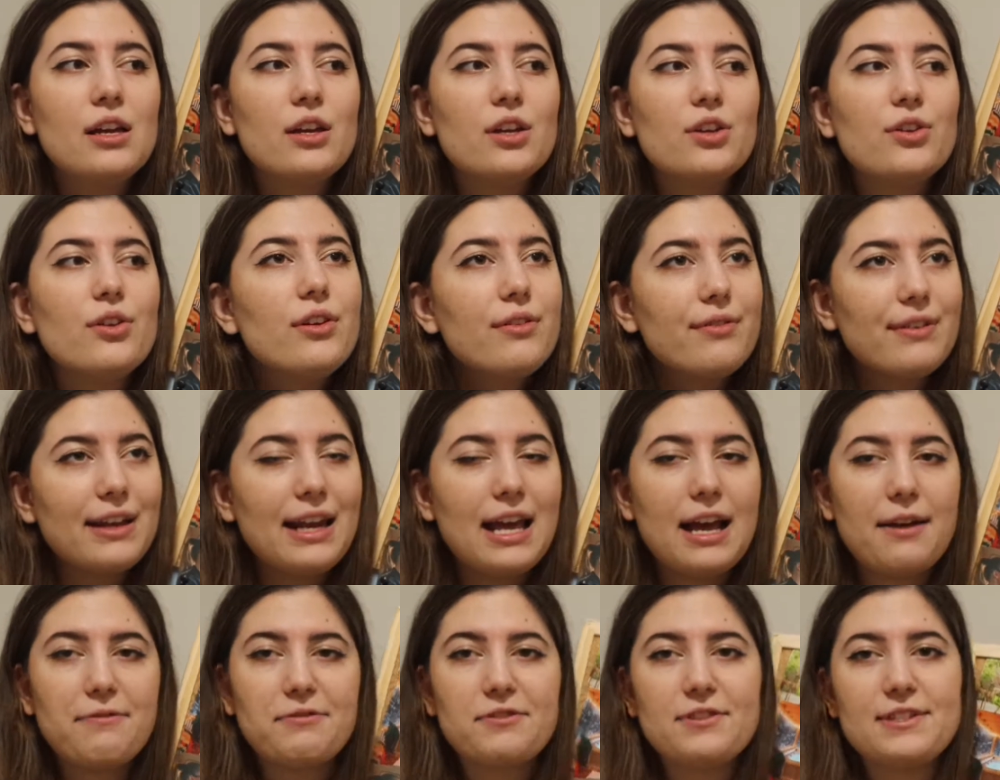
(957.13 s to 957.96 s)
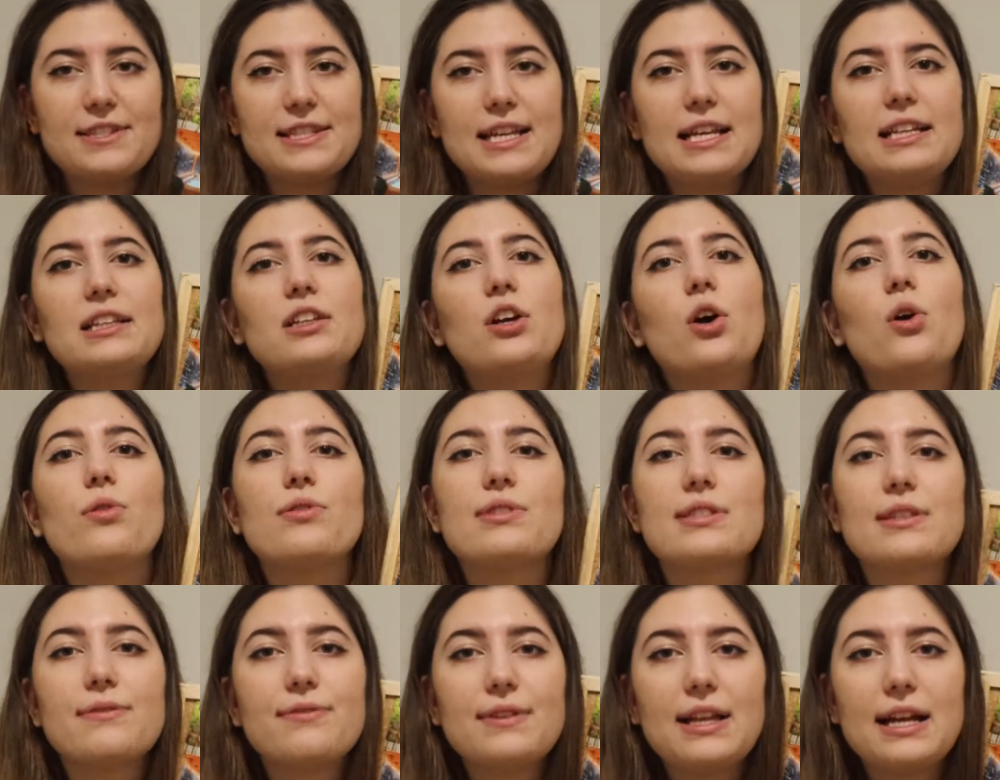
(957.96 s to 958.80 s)
You don't even have to set
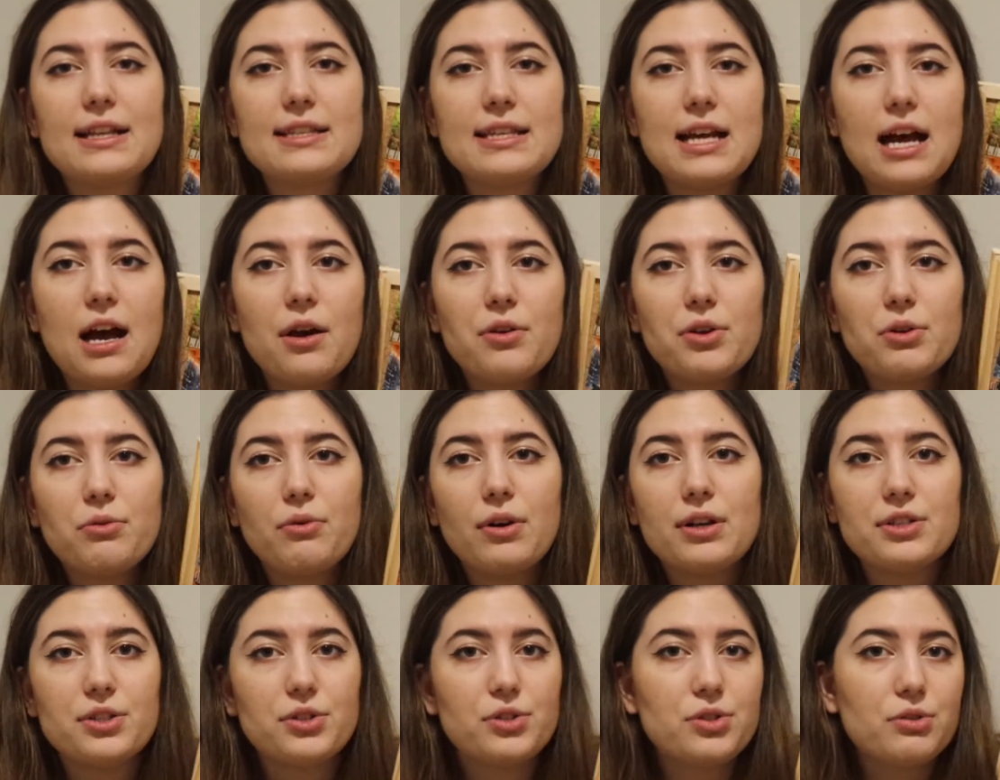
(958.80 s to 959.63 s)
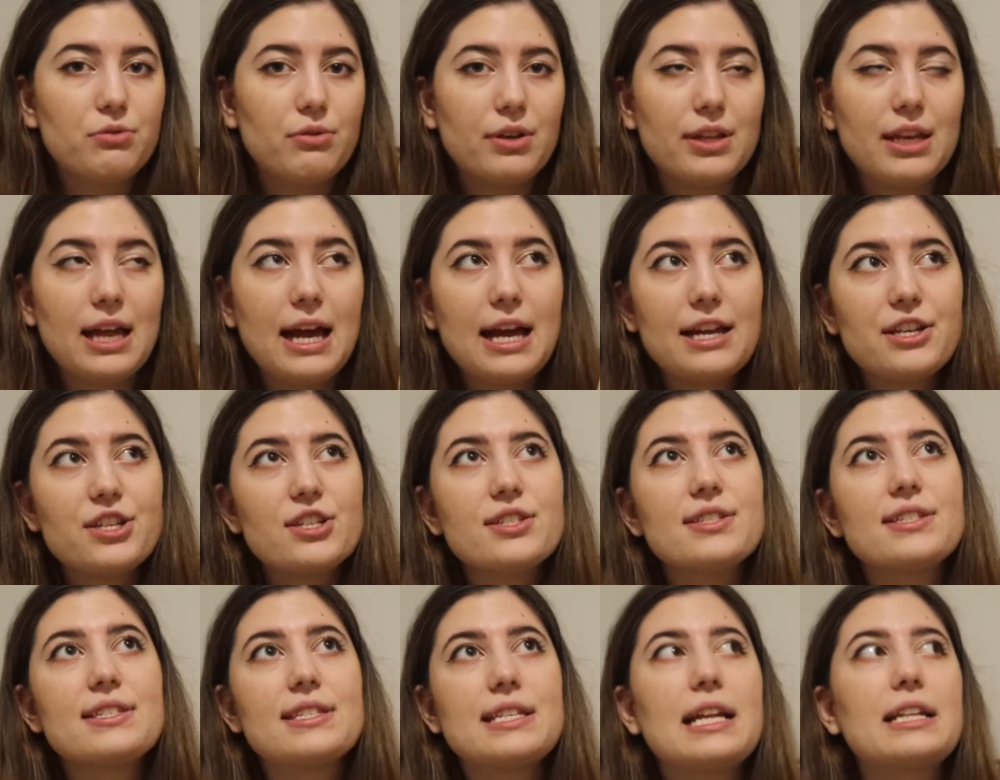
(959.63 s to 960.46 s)
goals if that's how you want to do it. I
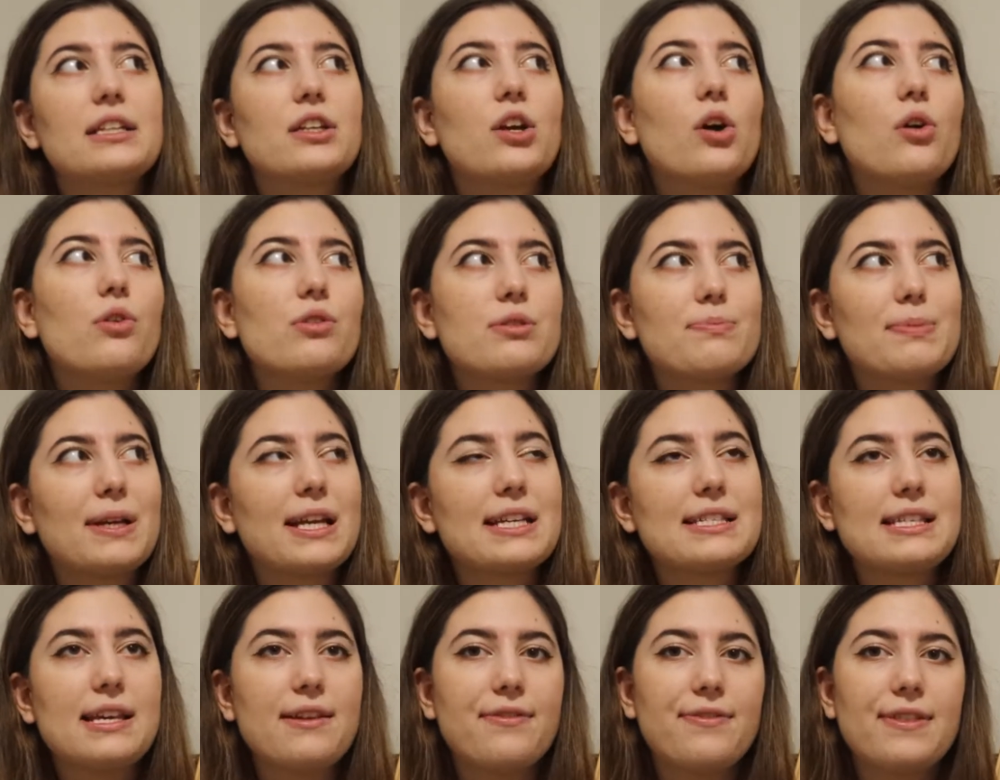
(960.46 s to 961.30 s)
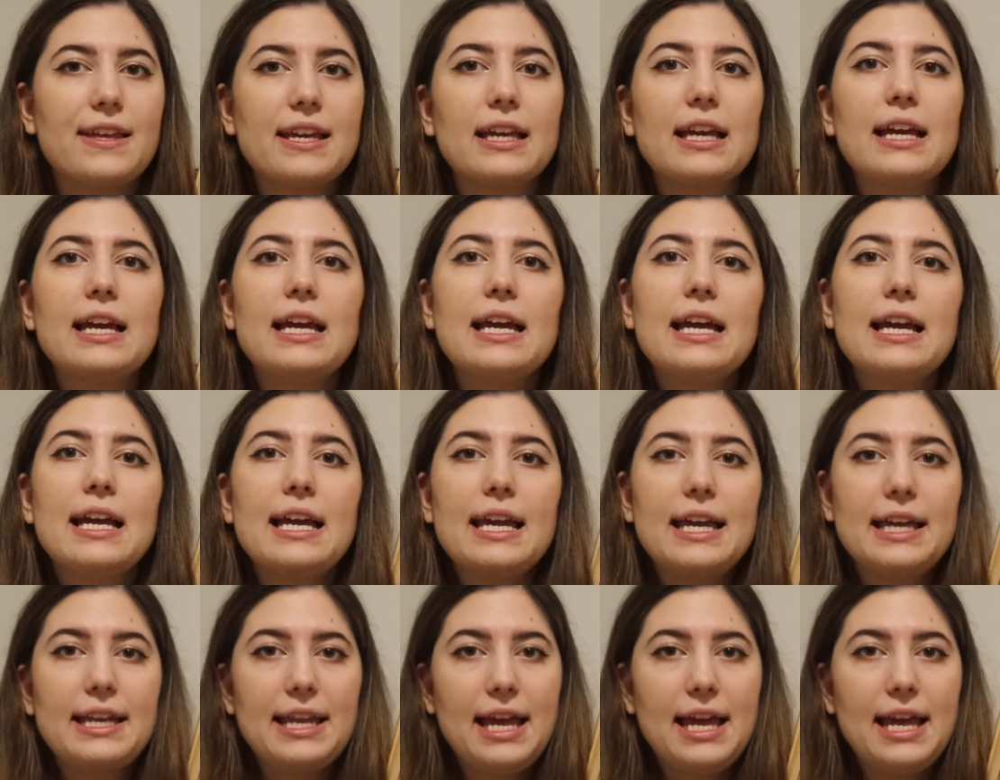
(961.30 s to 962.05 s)
just set goals because I think it